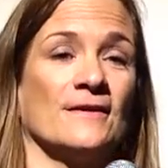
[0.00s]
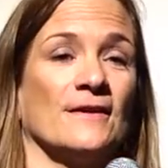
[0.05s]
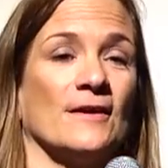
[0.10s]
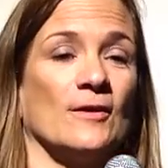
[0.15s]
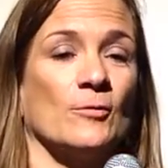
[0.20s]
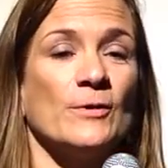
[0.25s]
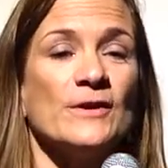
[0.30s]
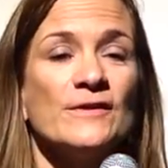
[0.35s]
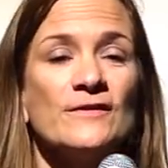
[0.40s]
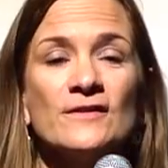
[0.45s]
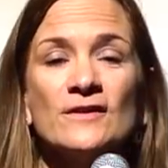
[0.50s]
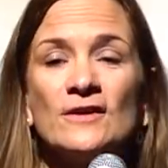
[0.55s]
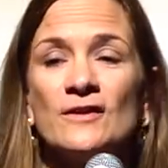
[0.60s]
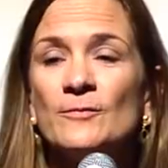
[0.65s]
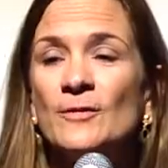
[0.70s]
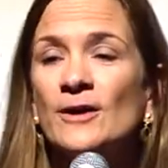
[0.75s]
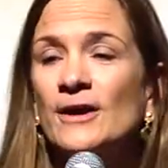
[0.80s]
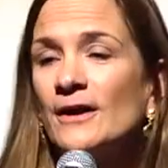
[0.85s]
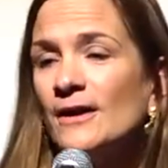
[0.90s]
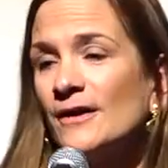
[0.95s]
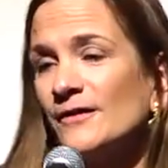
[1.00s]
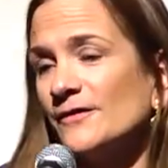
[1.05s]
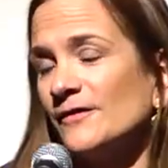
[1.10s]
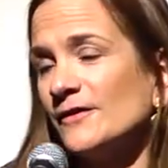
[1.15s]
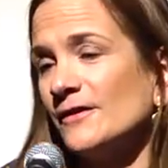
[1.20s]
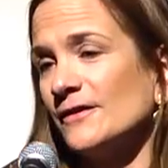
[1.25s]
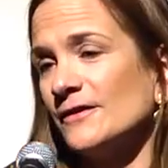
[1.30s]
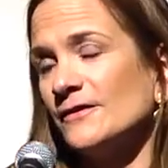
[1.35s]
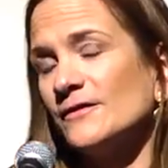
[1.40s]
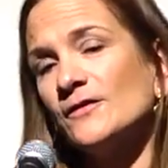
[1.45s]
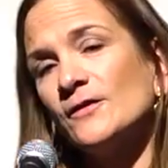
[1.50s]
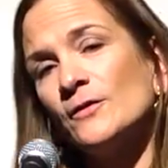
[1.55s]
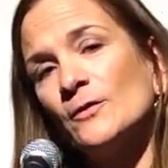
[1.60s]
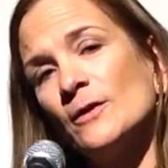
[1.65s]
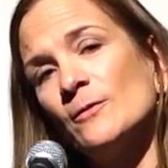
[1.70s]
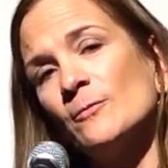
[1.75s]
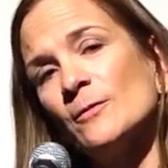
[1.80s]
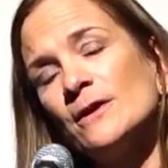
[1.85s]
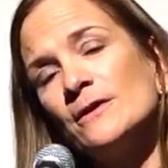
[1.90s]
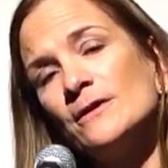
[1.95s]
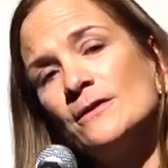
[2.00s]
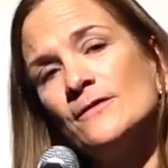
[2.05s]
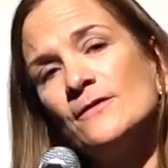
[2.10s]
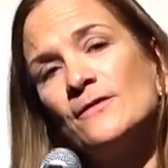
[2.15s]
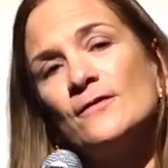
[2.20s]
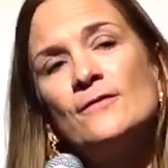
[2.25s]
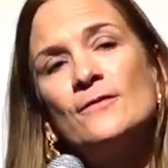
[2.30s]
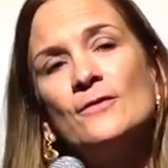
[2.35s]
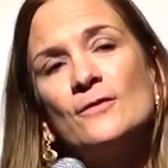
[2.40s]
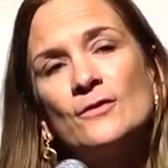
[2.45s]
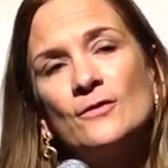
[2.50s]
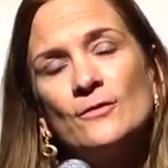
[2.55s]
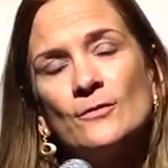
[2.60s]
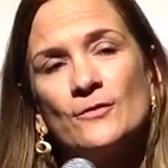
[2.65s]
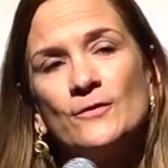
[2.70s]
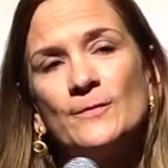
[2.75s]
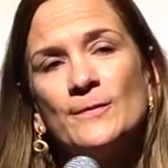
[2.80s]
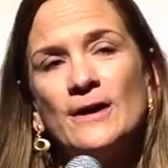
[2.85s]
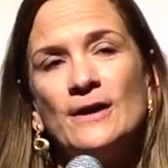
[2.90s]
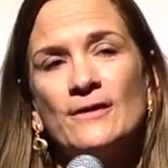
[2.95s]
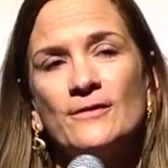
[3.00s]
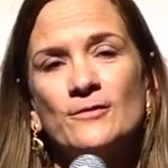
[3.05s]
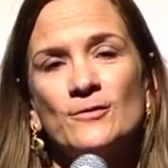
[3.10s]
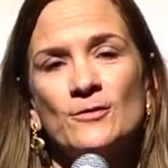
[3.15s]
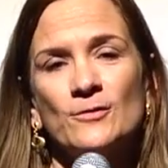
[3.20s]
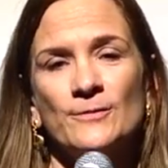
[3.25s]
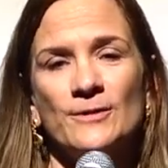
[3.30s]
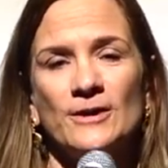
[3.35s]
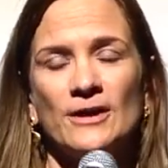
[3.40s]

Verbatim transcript: I went to get my ass kicked. So I went into the girls' bathroom, and